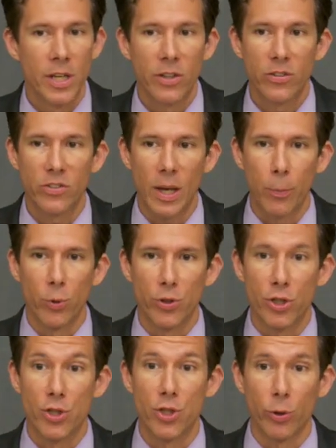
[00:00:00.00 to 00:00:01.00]
separate
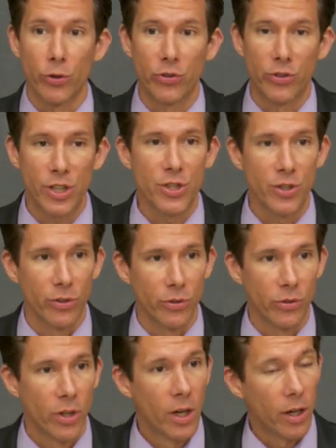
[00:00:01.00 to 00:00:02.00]

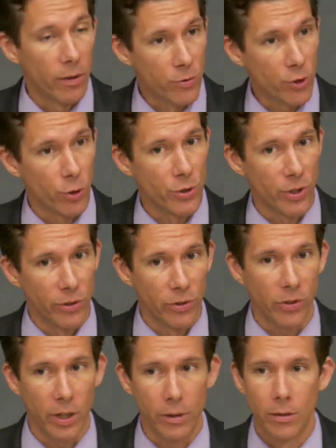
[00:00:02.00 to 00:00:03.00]
jurisdictions of church and
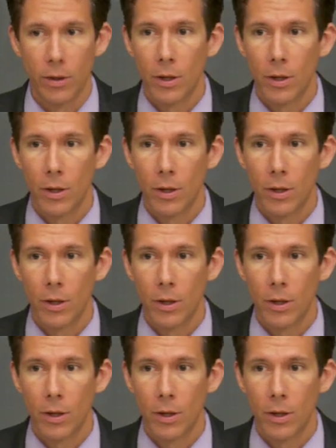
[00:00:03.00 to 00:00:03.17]
state.